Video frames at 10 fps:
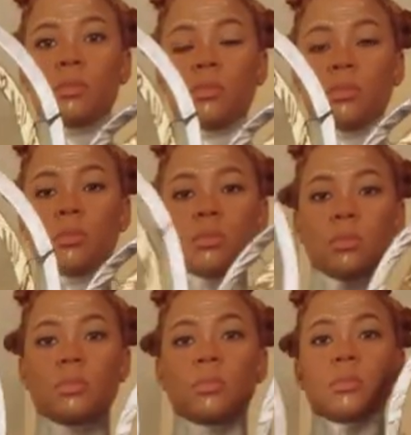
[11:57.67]

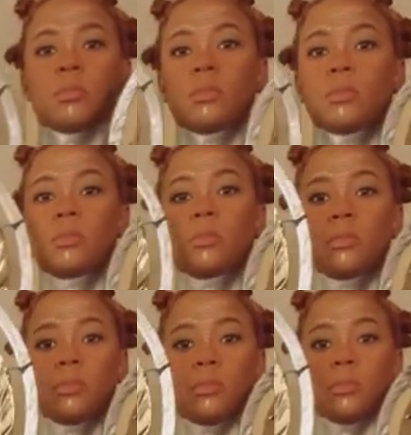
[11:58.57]

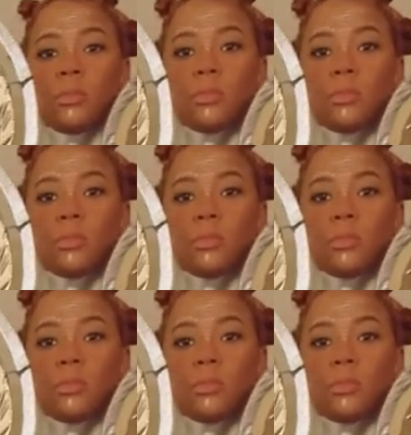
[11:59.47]
Nobody speaks.